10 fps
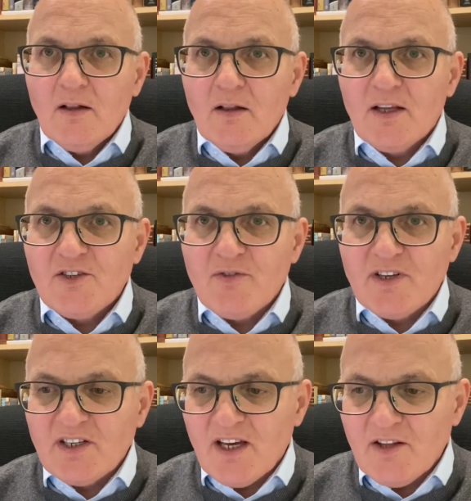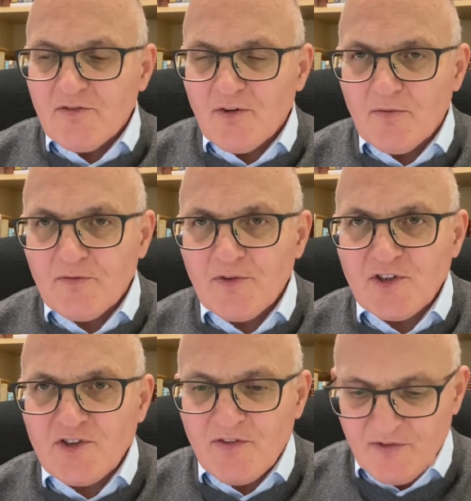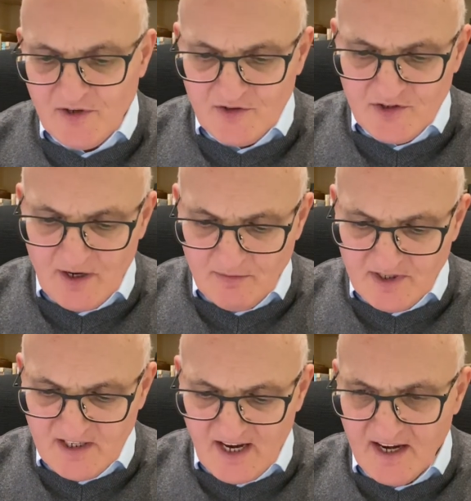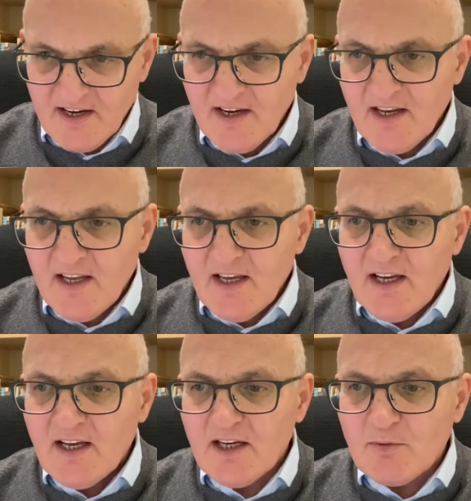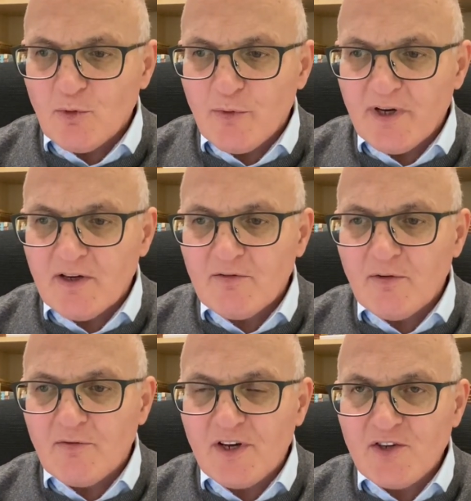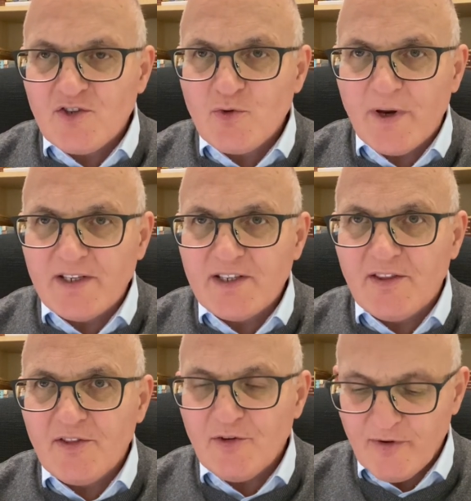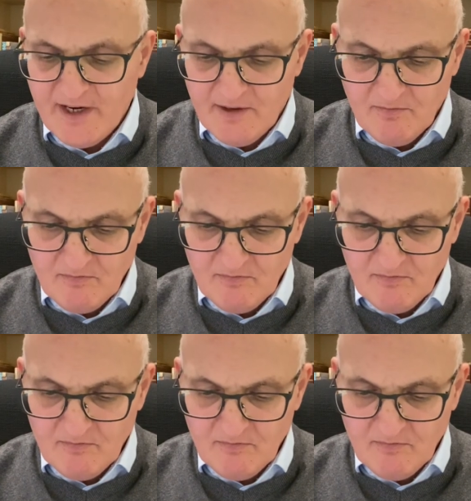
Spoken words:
Let's read together from 1 Corinthians chapter 10, and we're reading from verse 23.